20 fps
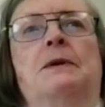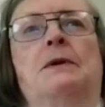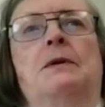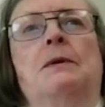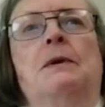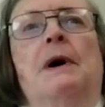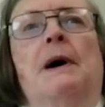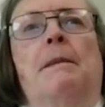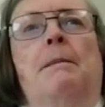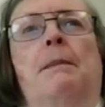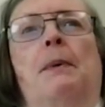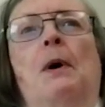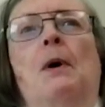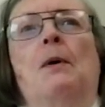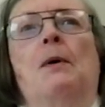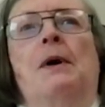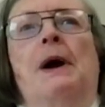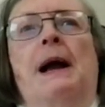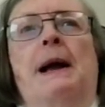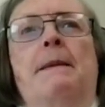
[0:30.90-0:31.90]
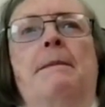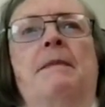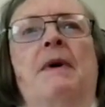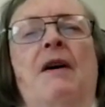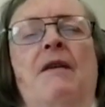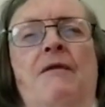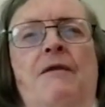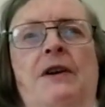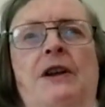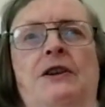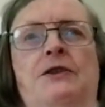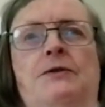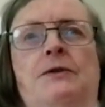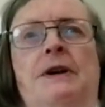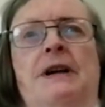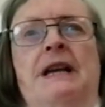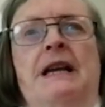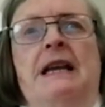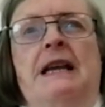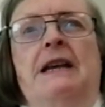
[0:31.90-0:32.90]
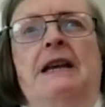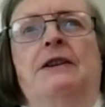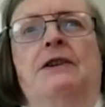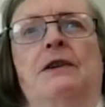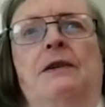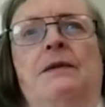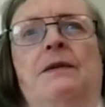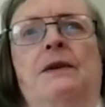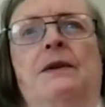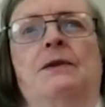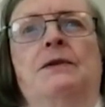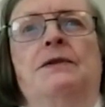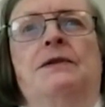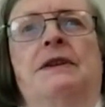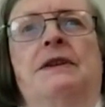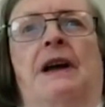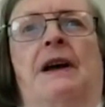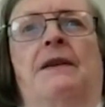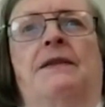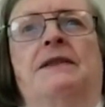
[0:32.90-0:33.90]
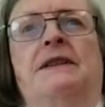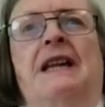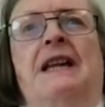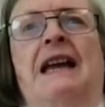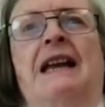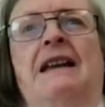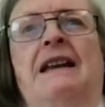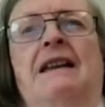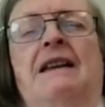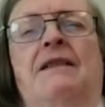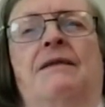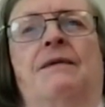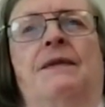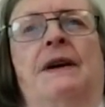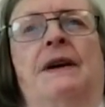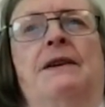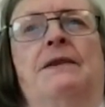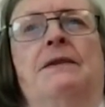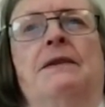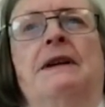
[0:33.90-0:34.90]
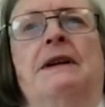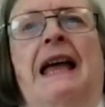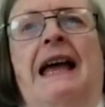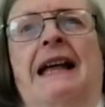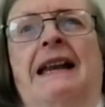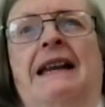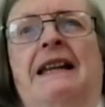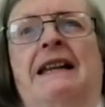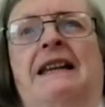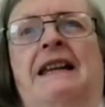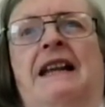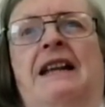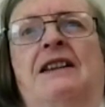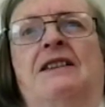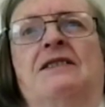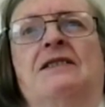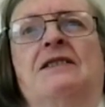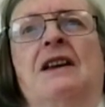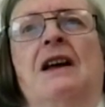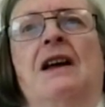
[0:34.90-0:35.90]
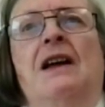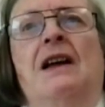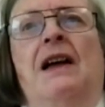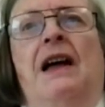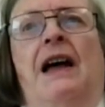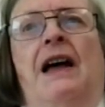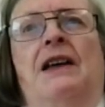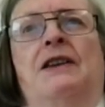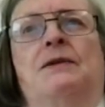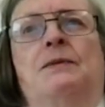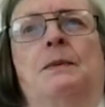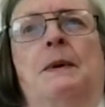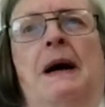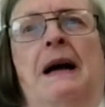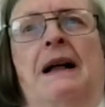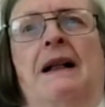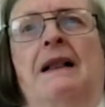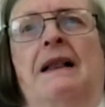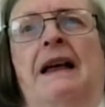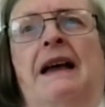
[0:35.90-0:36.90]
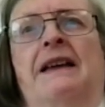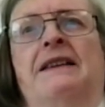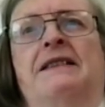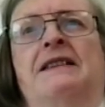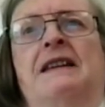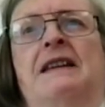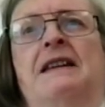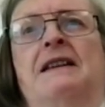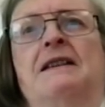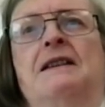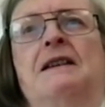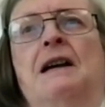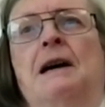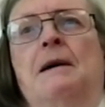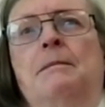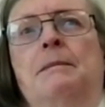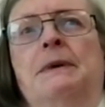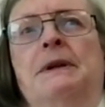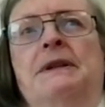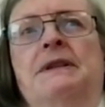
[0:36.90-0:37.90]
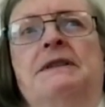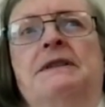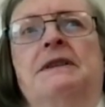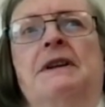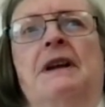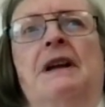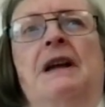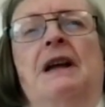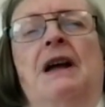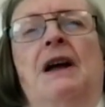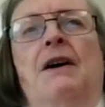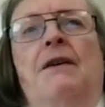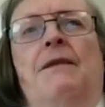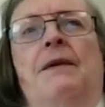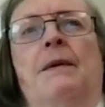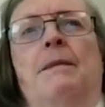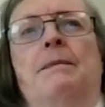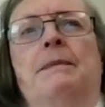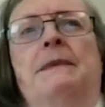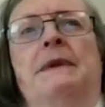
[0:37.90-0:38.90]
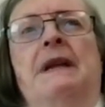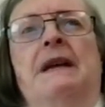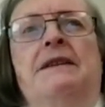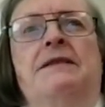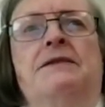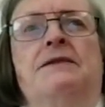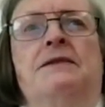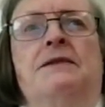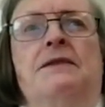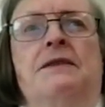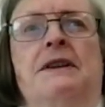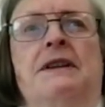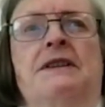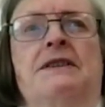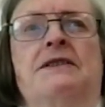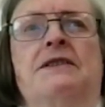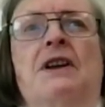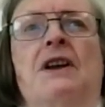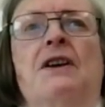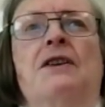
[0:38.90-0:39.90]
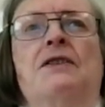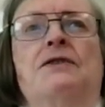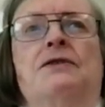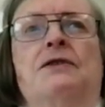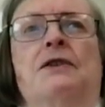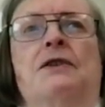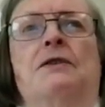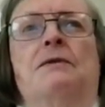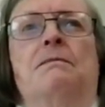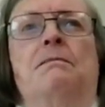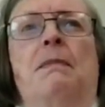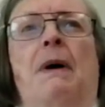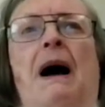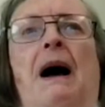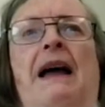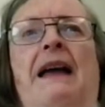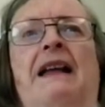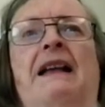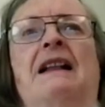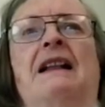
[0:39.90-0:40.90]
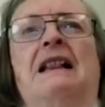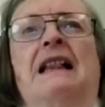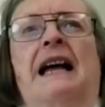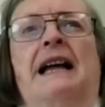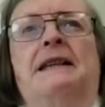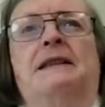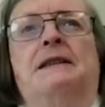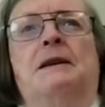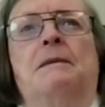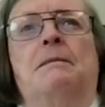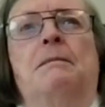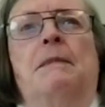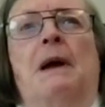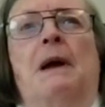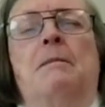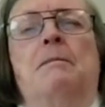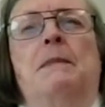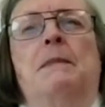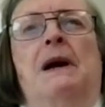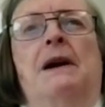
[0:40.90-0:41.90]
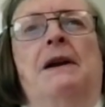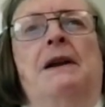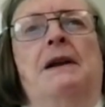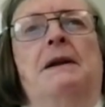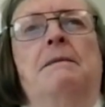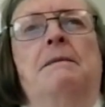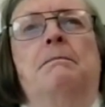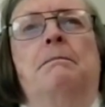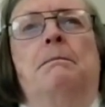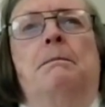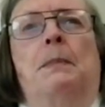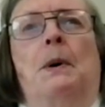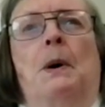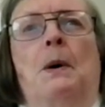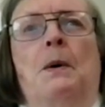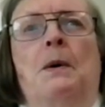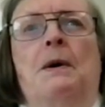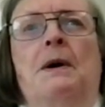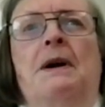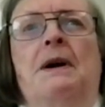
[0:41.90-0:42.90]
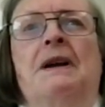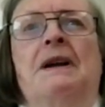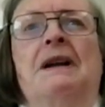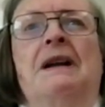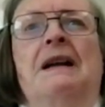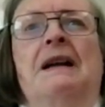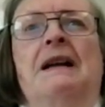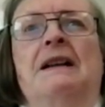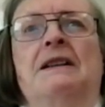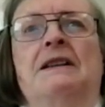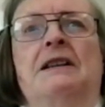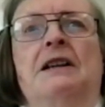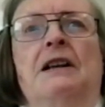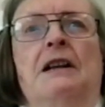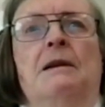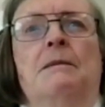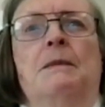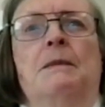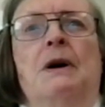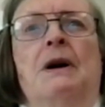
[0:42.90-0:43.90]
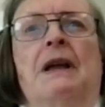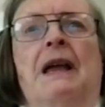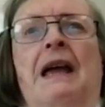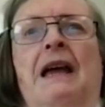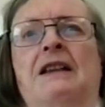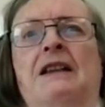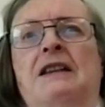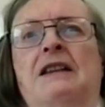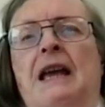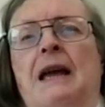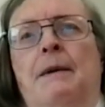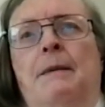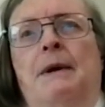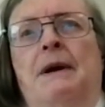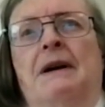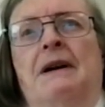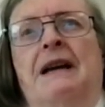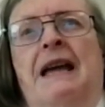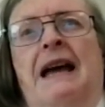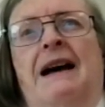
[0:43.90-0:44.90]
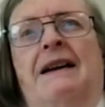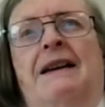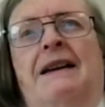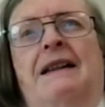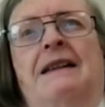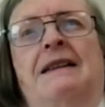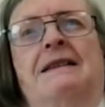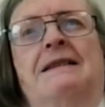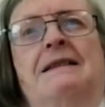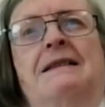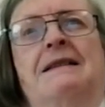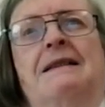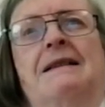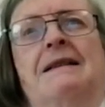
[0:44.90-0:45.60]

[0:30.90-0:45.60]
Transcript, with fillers: to a program featuring interviews of state and federal candidates, as well as the incumbents from districts served by Clatsop, Marion, Polk, Tillamook, and Yamhill counties.